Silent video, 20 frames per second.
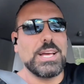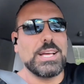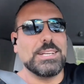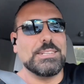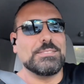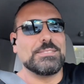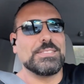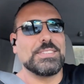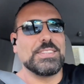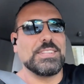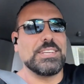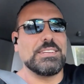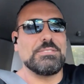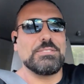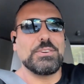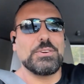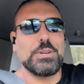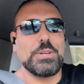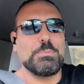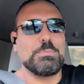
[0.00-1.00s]
And
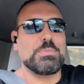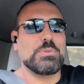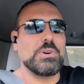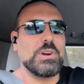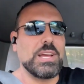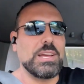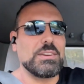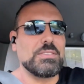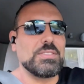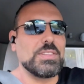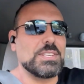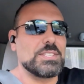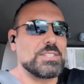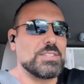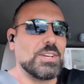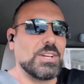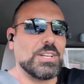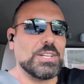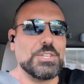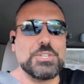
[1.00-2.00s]
they're very proud of this
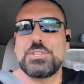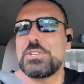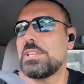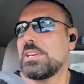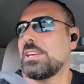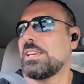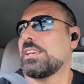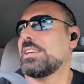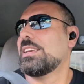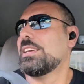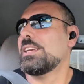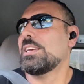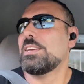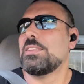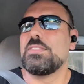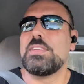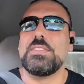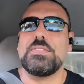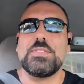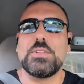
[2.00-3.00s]
knowledge. They're
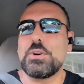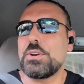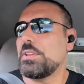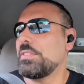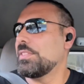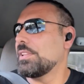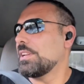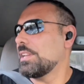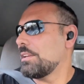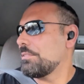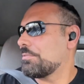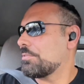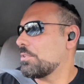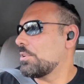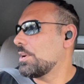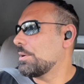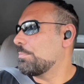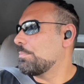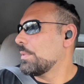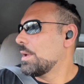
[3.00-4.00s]
not in the
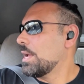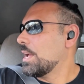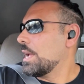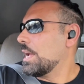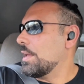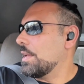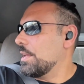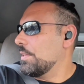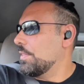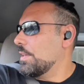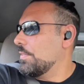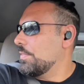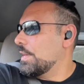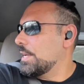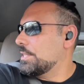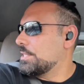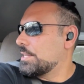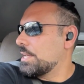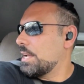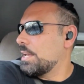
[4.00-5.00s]
left-right, and they
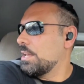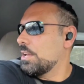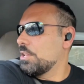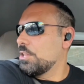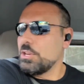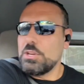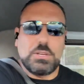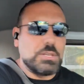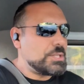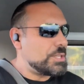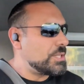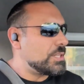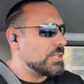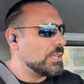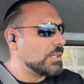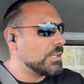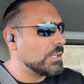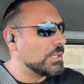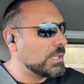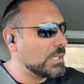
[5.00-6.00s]
say, are you
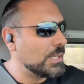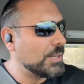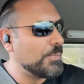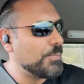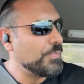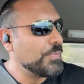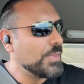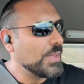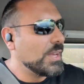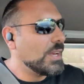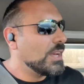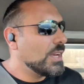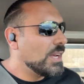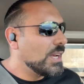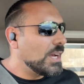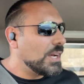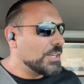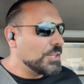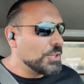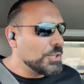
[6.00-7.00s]
still
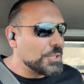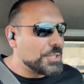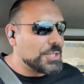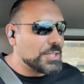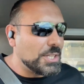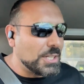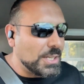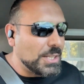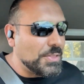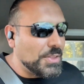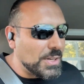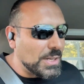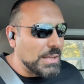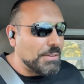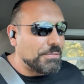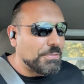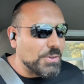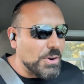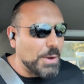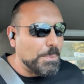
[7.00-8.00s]
in the
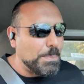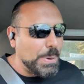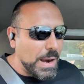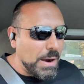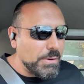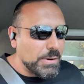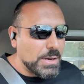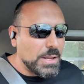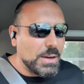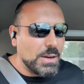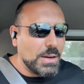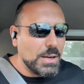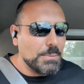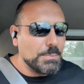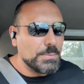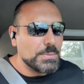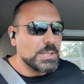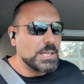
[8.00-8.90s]
left-right paradigm?